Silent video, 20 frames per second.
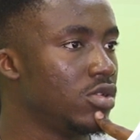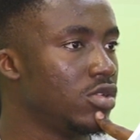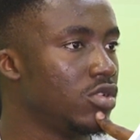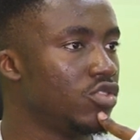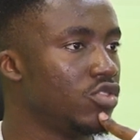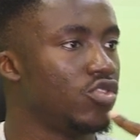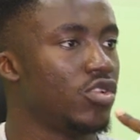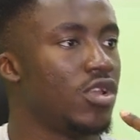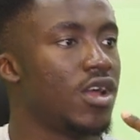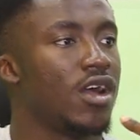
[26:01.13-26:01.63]

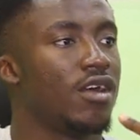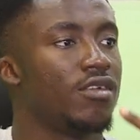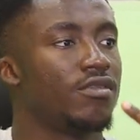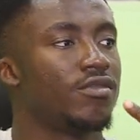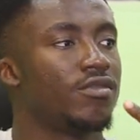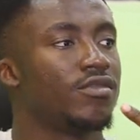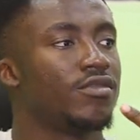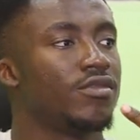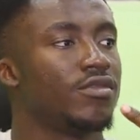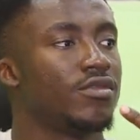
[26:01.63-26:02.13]
should
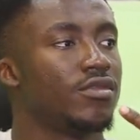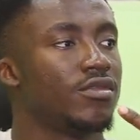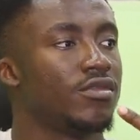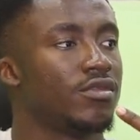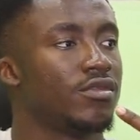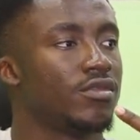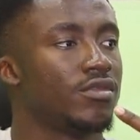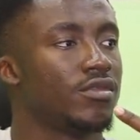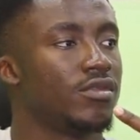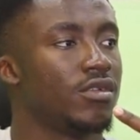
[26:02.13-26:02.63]
have,
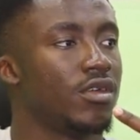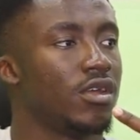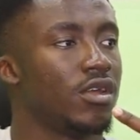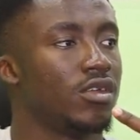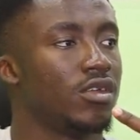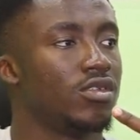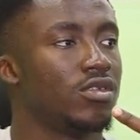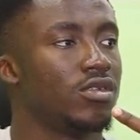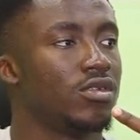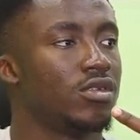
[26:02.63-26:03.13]

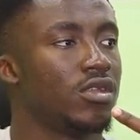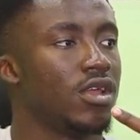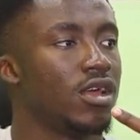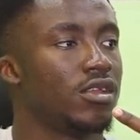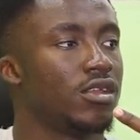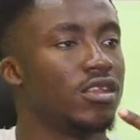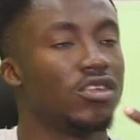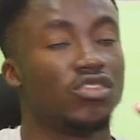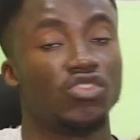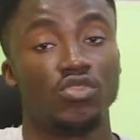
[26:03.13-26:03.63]

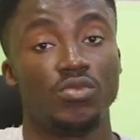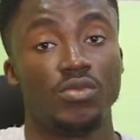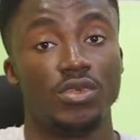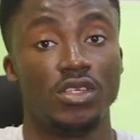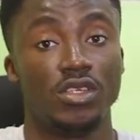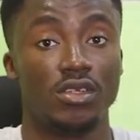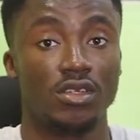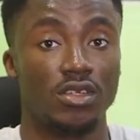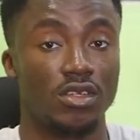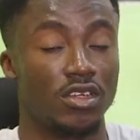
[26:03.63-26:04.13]
like, there should
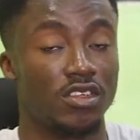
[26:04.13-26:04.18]
be